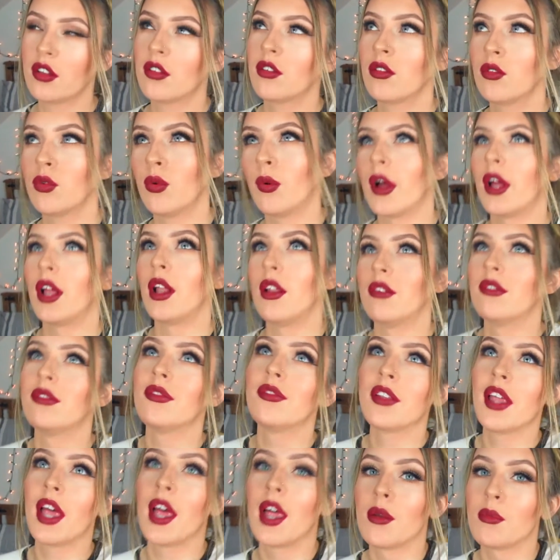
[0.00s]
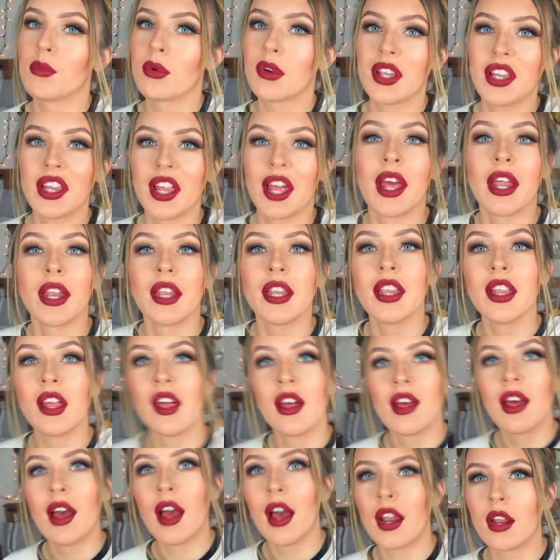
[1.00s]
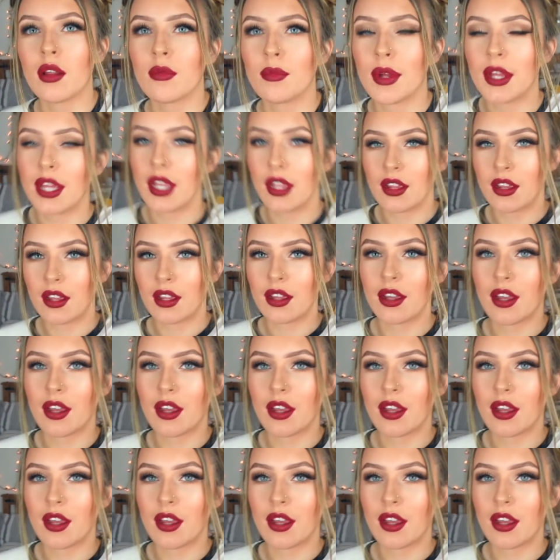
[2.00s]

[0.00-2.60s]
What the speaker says: 12-10%, and then my